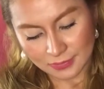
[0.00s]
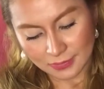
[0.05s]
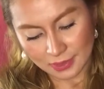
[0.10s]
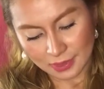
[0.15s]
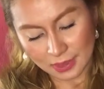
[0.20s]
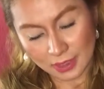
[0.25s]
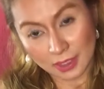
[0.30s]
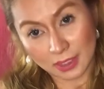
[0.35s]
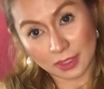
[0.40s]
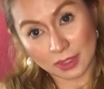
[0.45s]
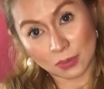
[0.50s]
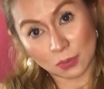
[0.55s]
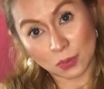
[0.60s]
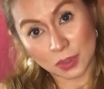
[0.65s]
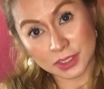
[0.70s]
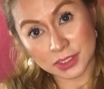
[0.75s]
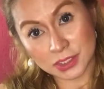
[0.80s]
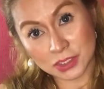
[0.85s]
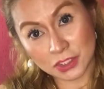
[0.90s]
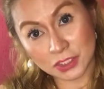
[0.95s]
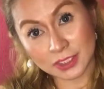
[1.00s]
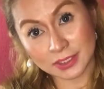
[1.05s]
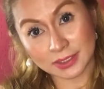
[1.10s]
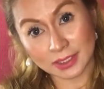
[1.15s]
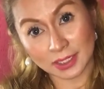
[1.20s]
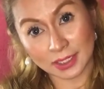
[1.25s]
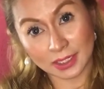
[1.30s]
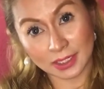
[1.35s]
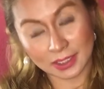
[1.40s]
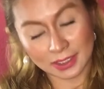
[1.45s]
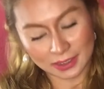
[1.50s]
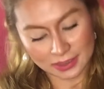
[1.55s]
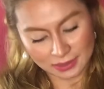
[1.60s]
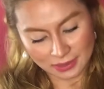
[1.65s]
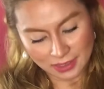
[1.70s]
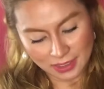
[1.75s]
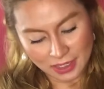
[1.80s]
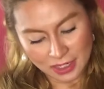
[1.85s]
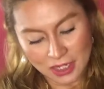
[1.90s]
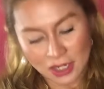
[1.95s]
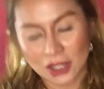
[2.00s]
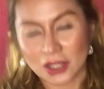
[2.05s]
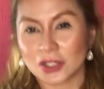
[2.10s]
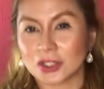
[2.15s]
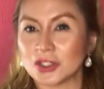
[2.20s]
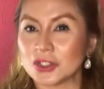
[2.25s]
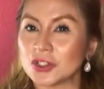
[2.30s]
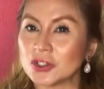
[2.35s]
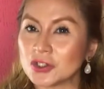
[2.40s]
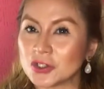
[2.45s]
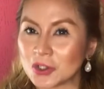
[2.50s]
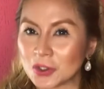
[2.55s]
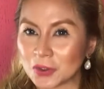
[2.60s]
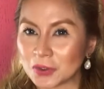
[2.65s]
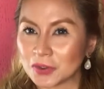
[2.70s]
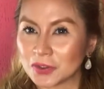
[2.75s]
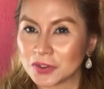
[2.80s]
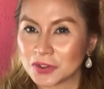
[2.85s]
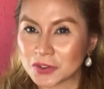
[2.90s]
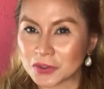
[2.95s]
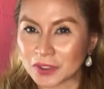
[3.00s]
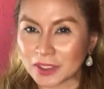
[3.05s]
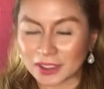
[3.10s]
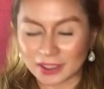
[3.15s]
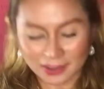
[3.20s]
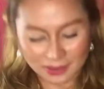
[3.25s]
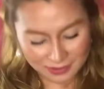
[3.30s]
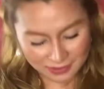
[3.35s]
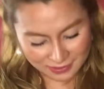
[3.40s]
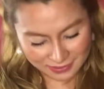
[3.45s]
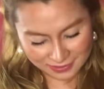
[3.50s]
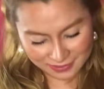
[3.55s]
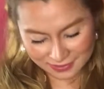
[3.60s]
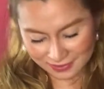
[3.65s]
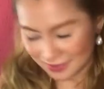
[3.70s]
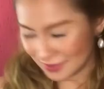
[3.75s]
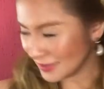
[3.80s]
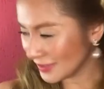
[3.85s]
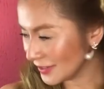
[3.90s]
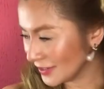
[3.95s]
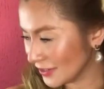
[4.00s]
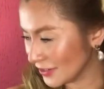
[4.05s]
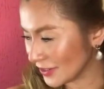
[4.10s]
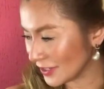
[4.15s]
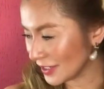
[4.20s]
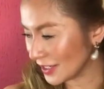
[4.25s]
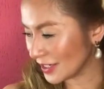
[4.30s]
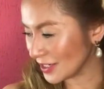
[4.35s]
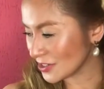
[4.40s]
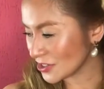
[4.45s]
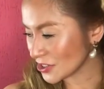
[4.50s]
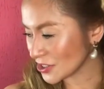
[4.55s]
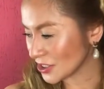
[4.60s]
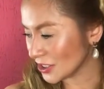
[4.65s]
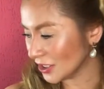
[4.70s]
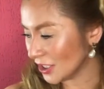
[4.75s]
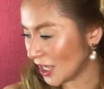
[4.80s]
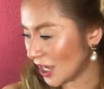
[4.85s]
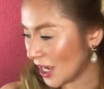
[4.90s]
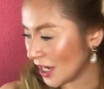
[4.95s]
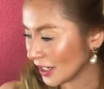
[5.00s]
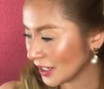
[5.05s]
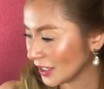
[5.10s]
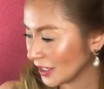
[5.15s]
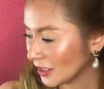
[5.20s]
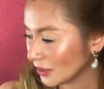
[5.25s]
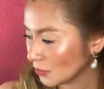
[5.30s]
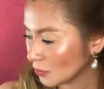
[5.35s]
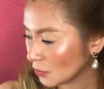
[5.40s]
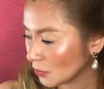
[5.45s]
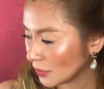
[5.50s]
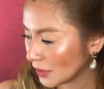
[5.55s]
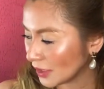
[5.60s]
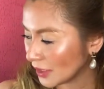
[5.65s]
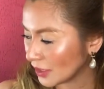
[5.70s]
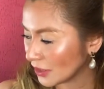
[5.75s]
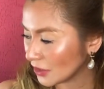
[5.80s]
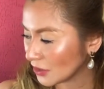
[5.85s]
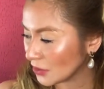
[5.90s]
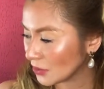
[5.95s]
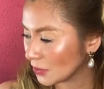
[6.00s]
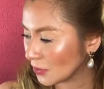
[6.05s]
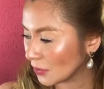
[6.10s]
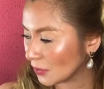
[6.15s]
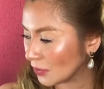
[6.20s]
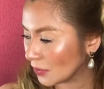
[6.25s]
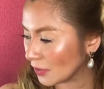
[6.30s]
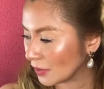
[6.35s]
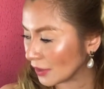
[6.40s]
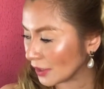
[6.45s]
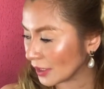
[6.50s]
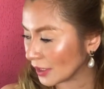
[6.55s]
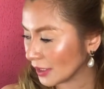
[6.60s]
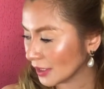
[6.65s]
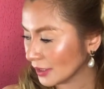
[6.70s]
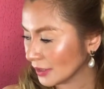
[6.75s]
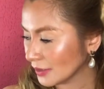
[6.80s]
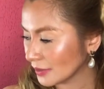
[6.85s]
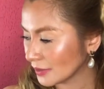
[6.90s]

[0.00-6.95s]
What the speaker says: Okay, once you're done, you know the drill. Okay, just lock it with your